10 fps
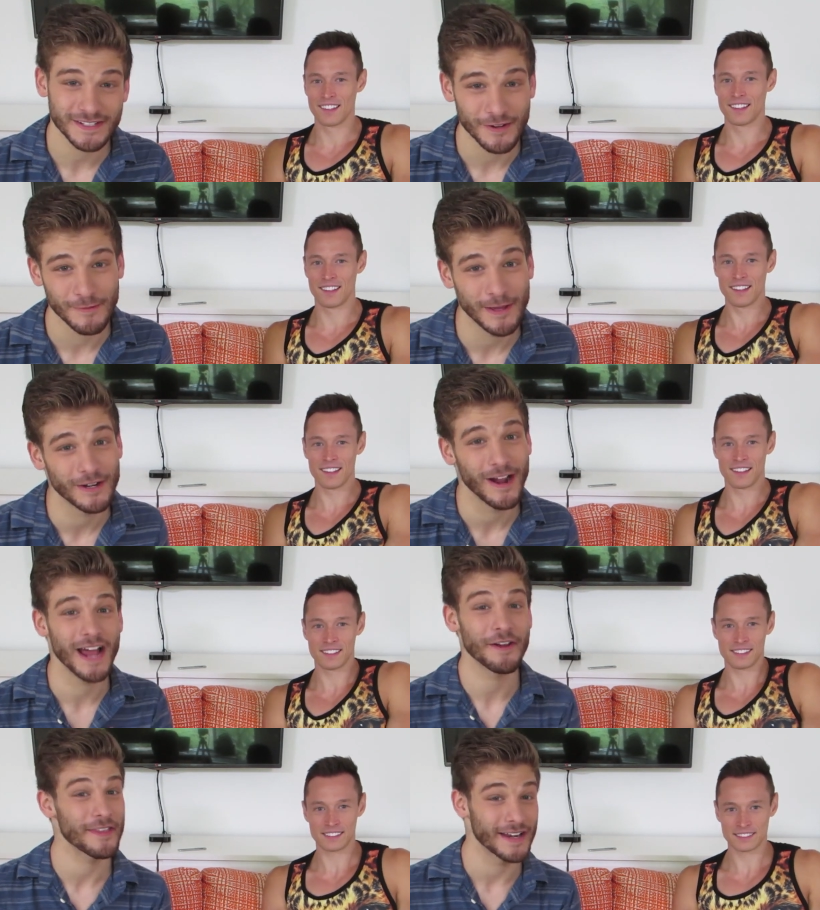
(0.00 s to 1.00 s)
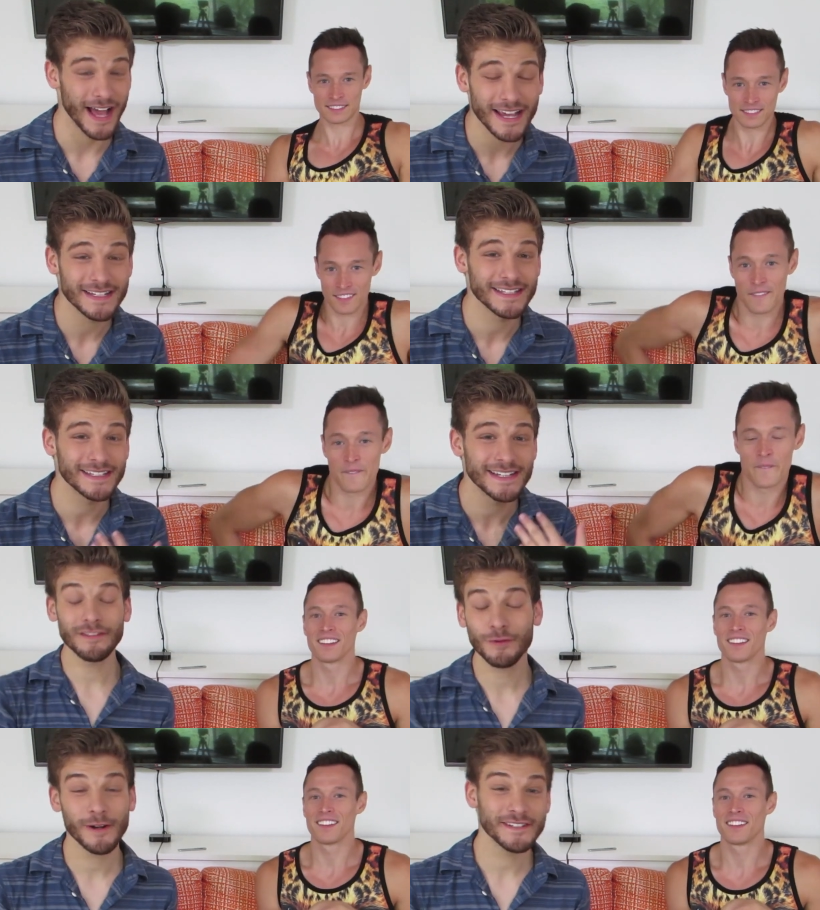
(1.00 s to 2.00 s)
Speaker 1: to know him better. I know that I did. And
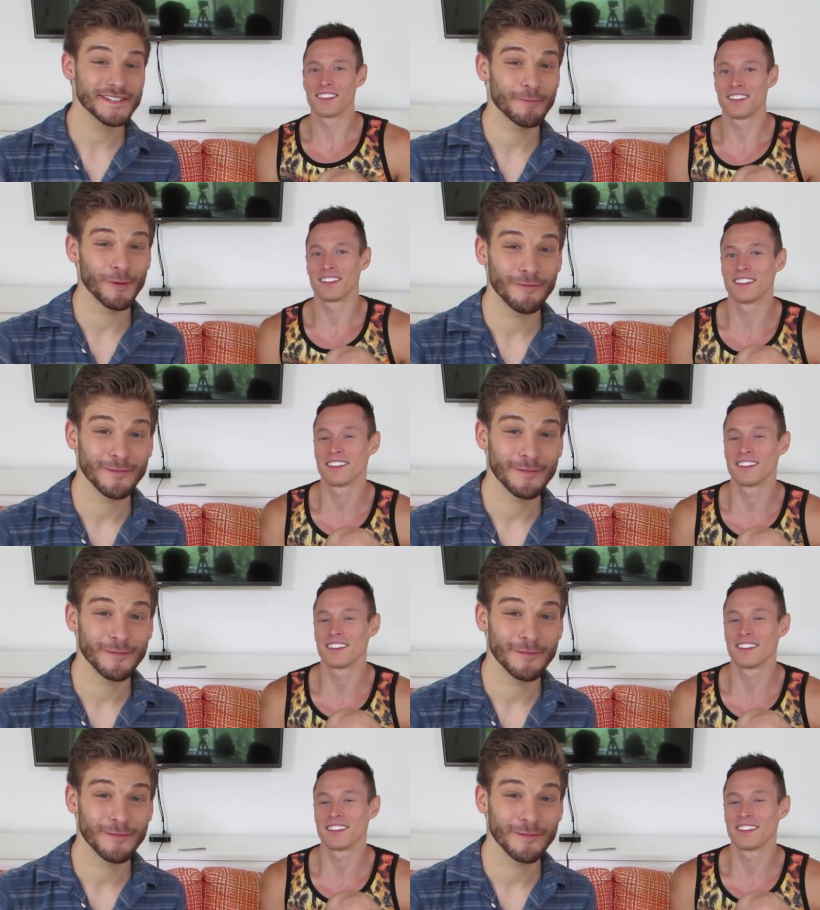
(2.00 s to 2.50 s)
if you want to see more